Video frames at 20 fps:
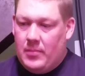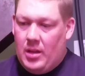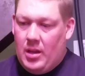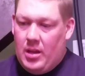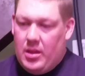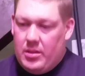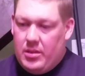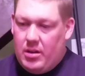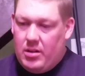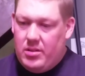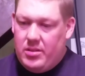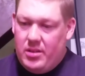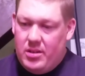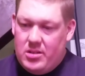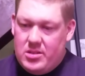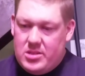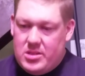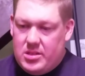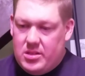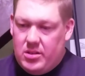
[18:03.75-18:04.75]

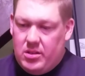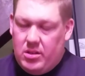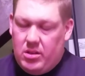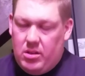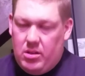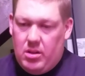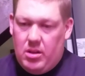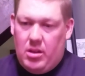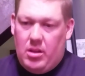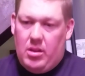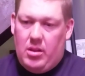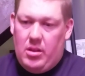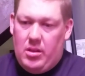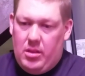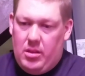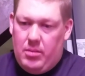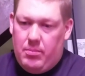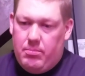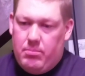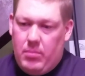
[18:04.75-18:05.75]
there's
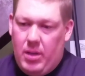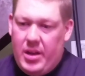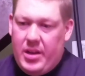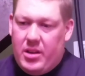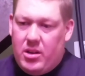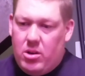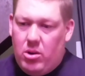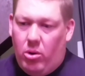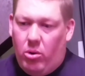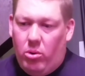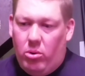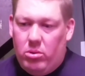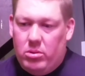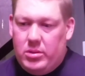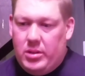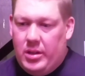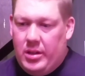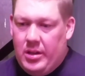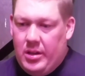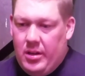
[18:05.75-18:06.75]
Mike Gold